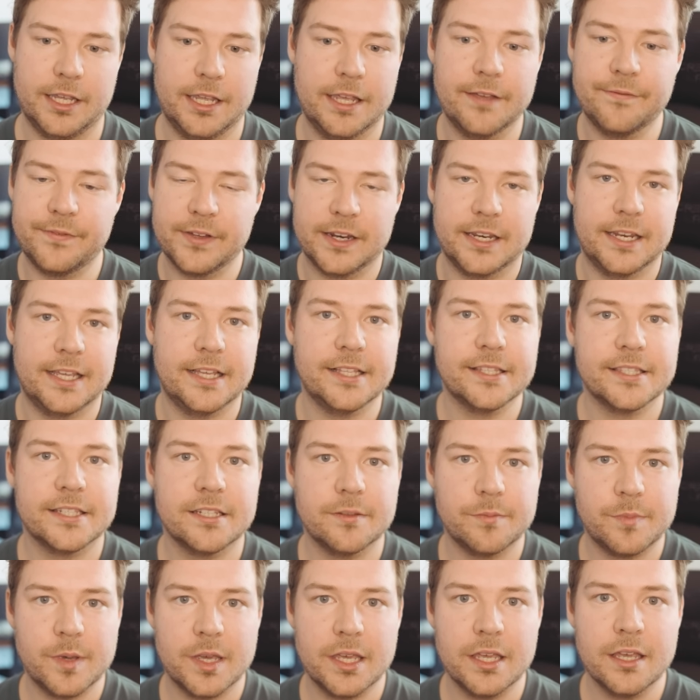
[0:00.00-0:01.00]
If it needs to
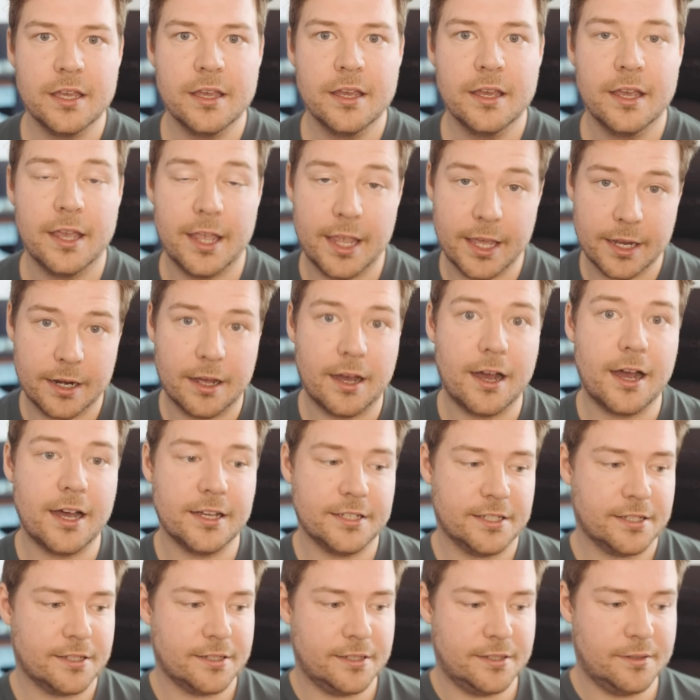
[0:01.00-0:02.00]
be, it
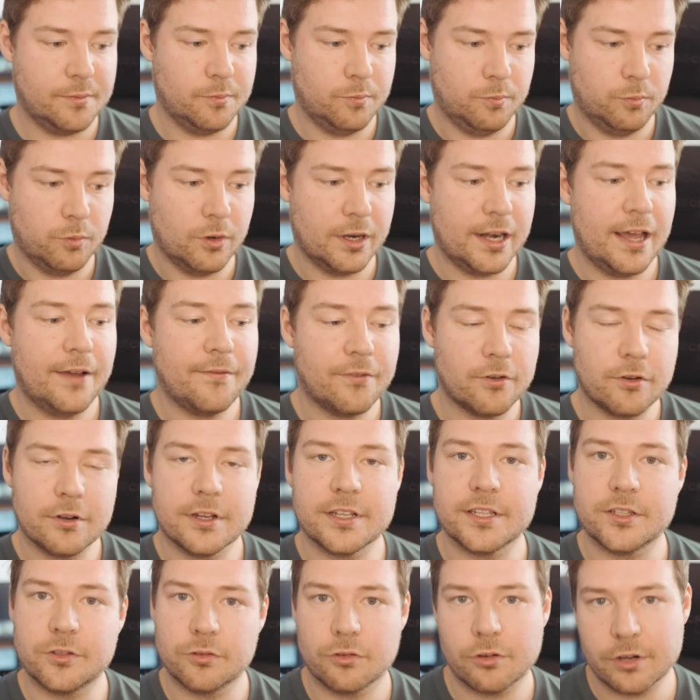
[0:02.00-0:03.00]
asks whatever
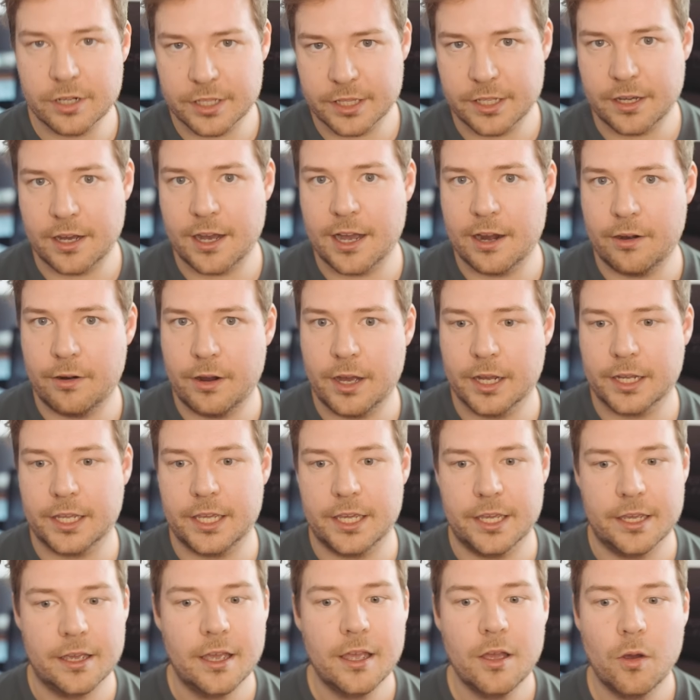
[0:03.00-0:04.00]
is storing the
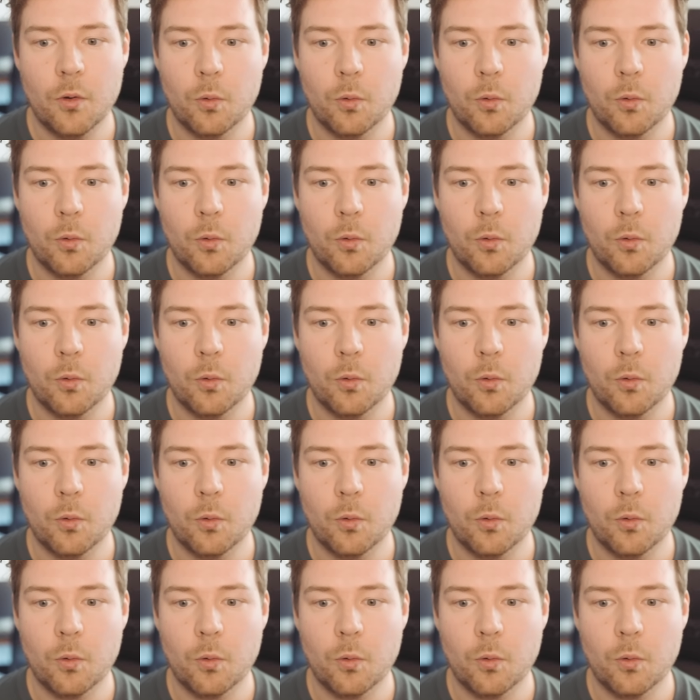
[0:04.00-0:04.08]
hierarchy,